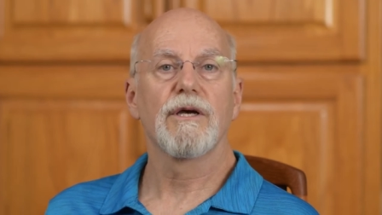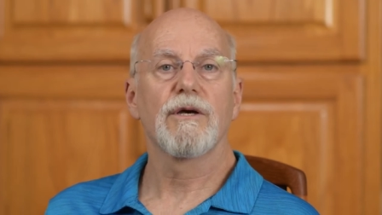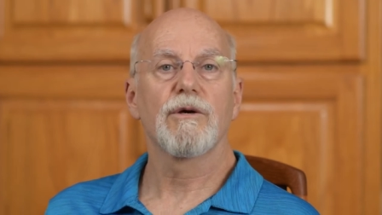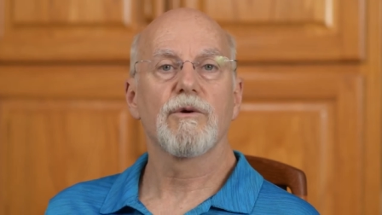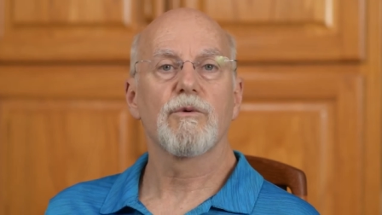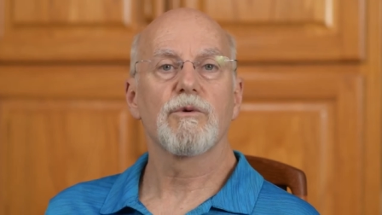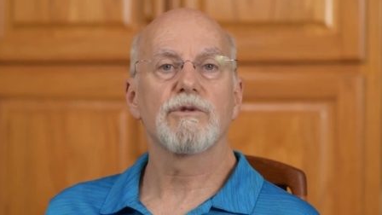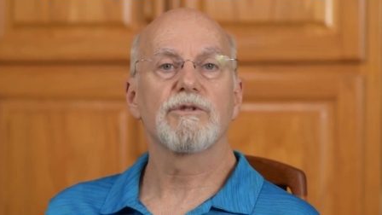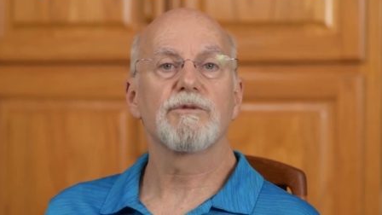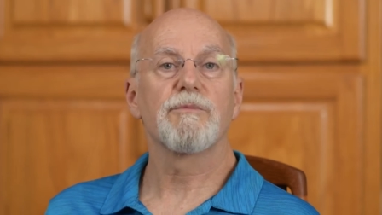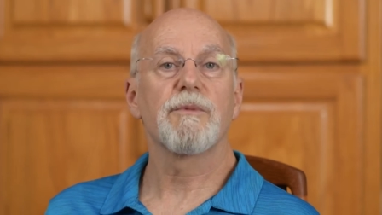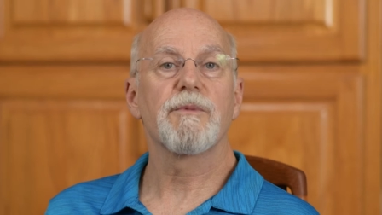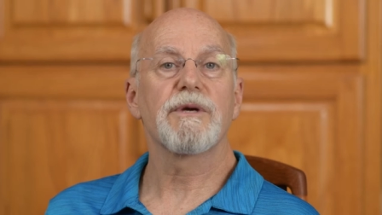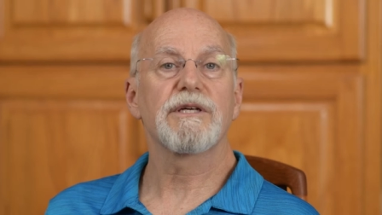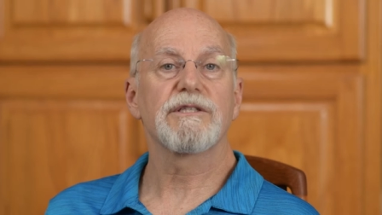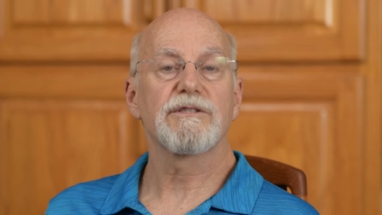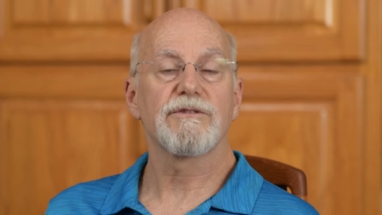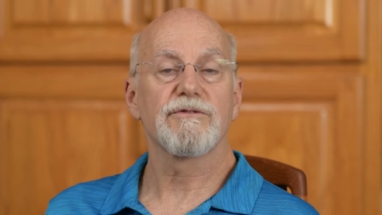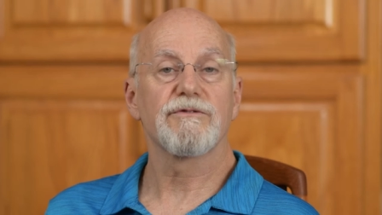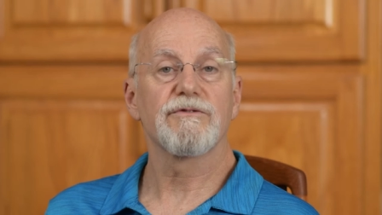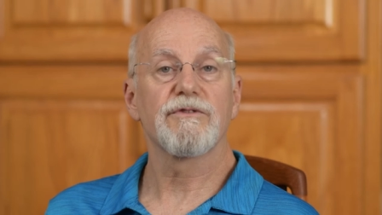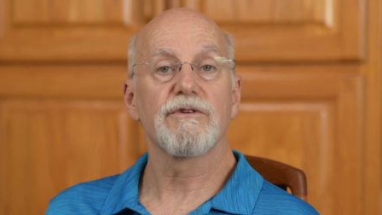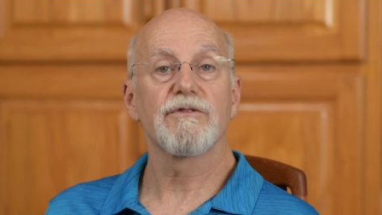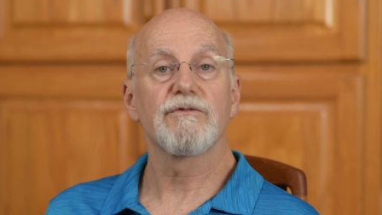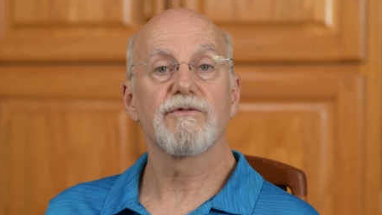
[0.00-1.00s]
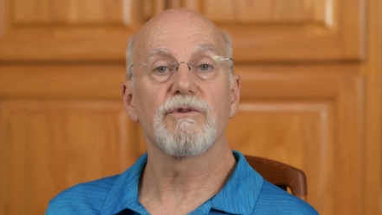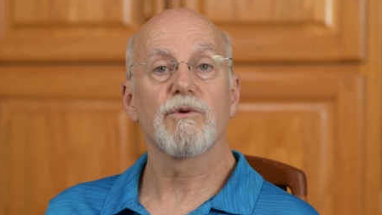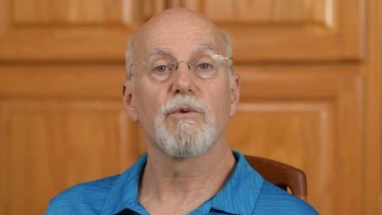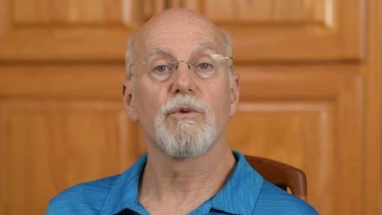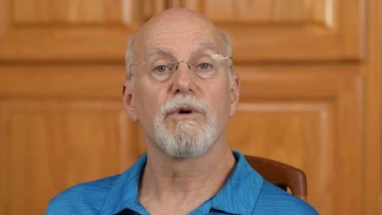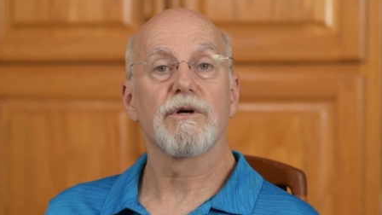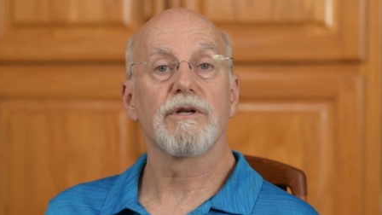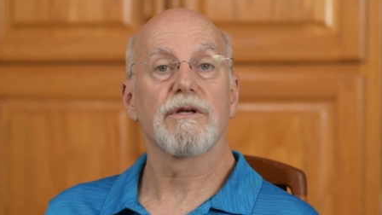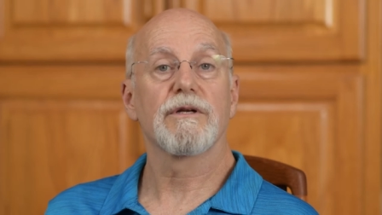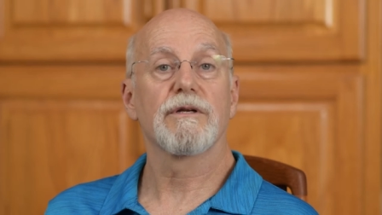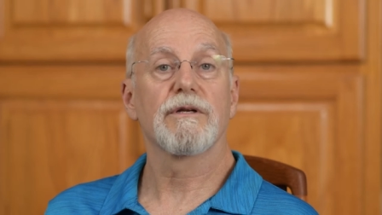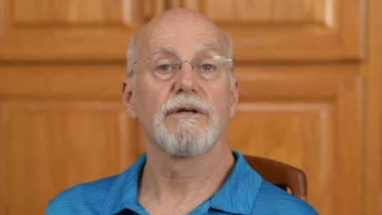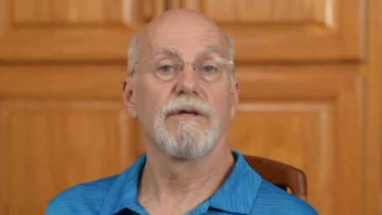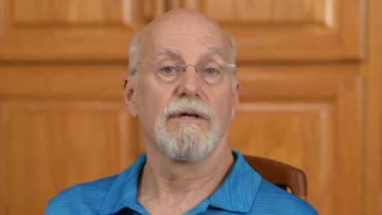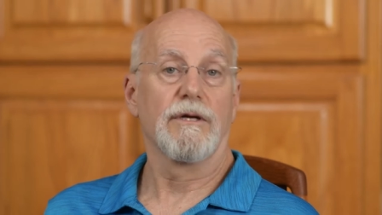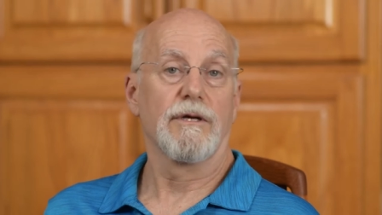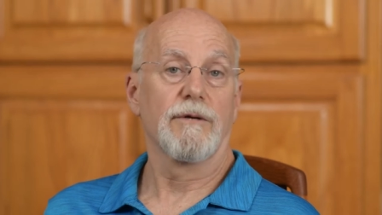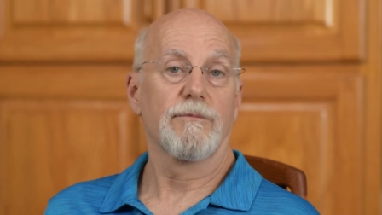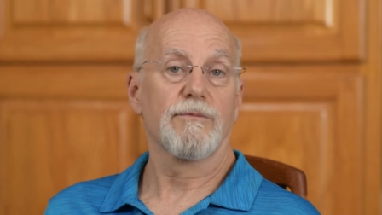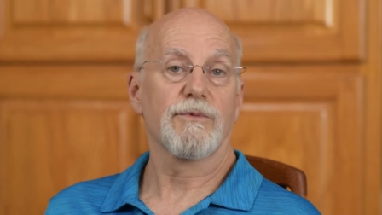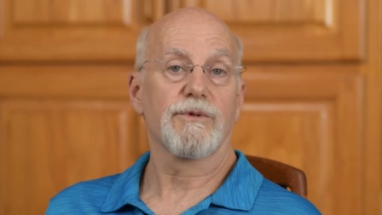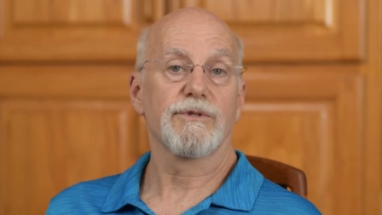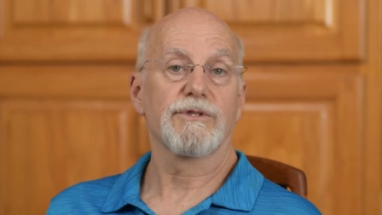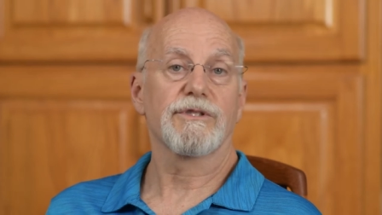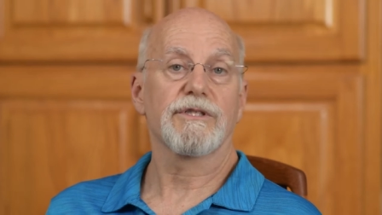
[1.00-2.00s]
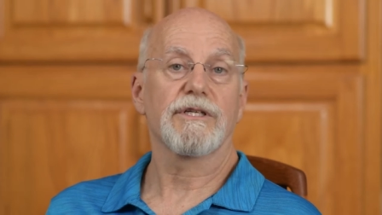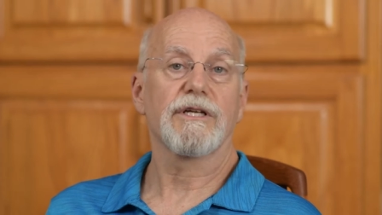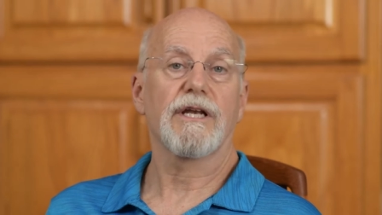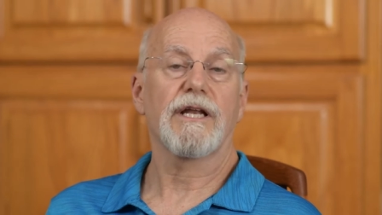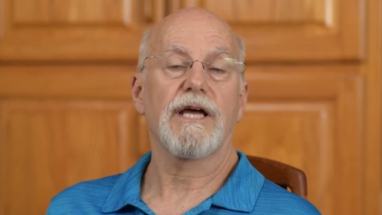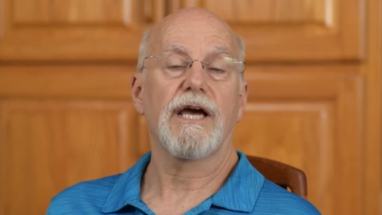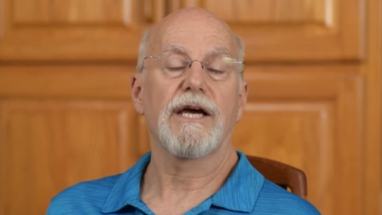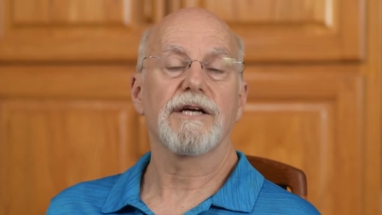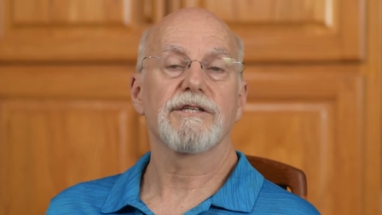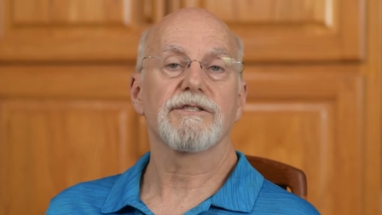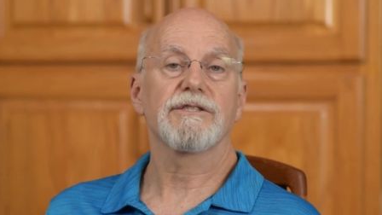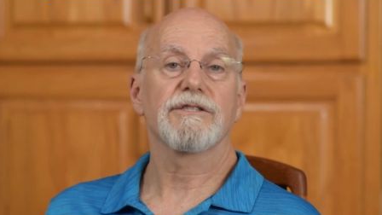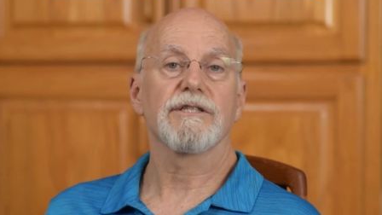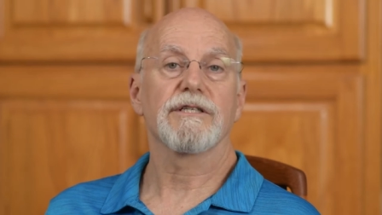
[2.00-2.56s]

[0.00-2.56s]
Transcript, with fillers: which makes a 51% hash